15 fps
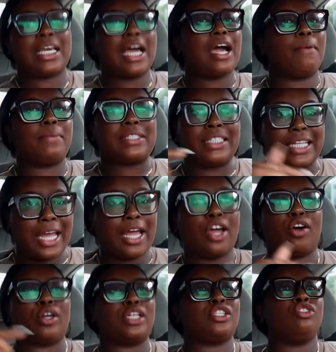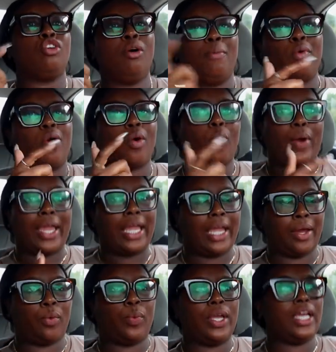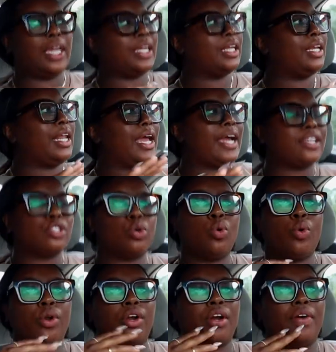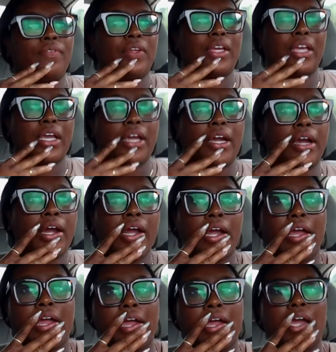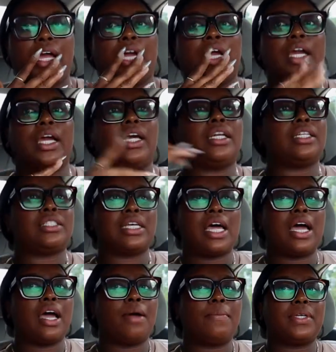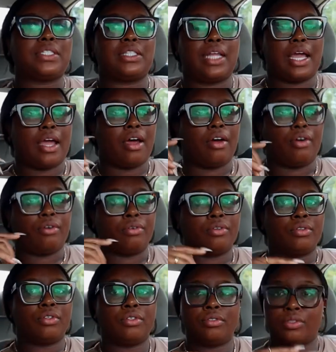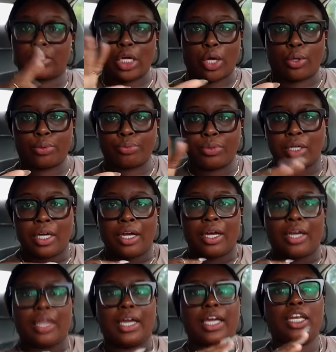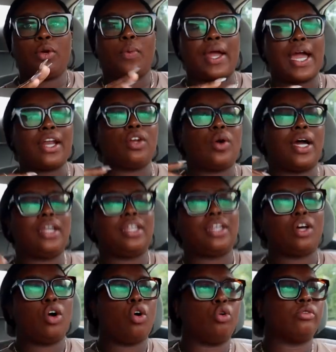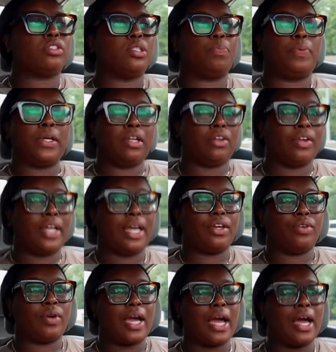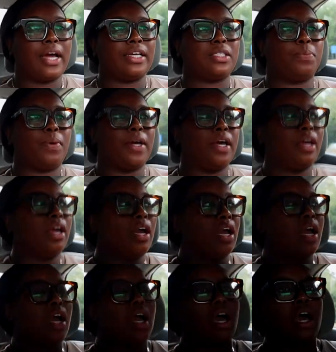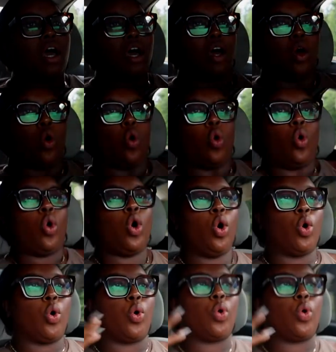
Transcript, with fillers: time is now. It's no more waiting. We in the last quarter of the year and the time is now. So anyway, I know I did a whole spill on that, you guys, but Whew.